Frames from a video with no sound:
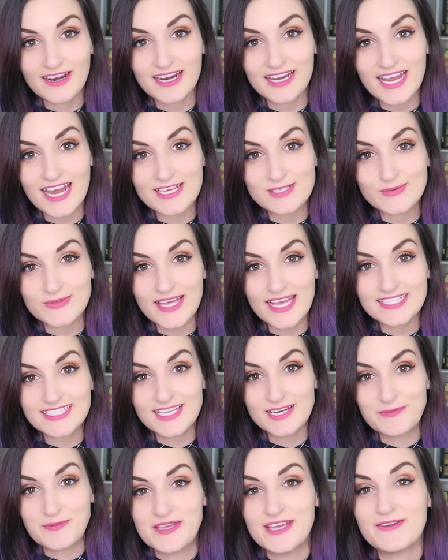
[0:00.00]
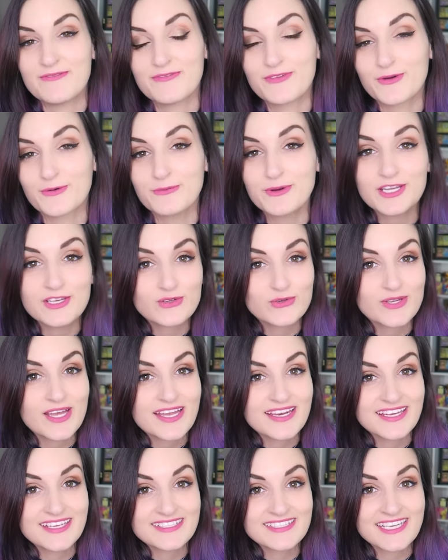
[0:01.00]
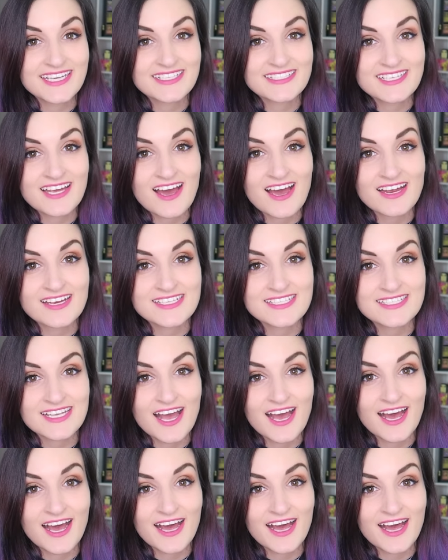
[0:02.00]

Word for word: All right, guys, well, that's going to be it for recreating TikTok's